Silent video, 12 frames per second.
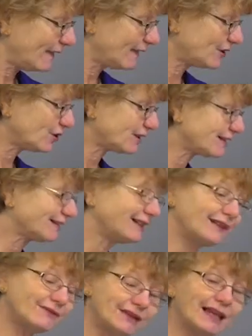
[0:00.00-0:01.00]
This just
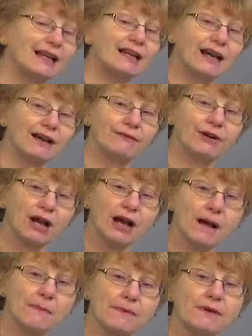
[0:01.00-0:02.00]
lifts that cover
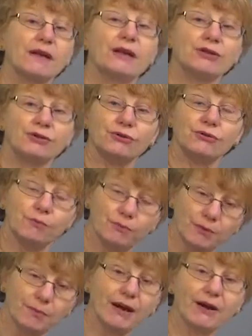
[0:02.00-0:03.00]
up to
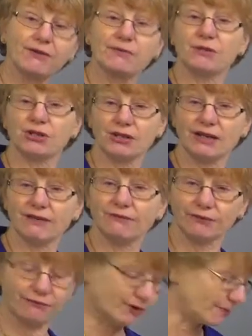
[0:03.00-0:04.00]
prepare the machine
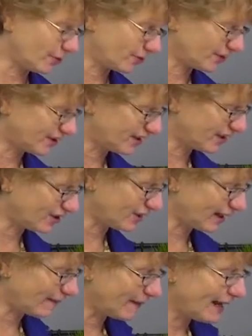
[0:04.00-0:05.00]
for free motion stitching.